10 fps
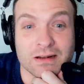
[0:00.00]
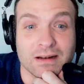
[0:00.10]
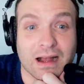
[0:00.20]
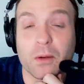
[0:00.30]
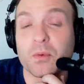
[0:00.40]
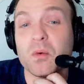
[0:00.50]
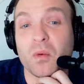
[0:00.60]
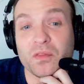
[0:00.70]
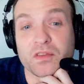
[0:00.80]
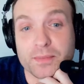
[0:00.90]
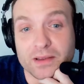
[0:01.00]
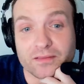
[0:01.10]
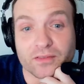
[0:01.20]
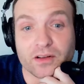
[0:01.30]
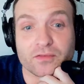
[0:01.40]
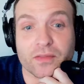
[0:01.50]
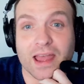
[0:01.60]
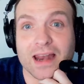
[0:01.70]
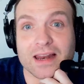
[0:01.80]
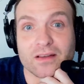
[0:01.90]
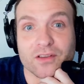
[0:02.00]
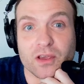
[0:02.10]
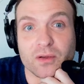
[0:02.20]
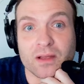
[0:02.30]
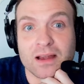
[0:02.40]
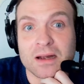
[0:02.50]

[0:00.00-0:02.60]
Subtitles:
I wouldn't want to be involved with any of you.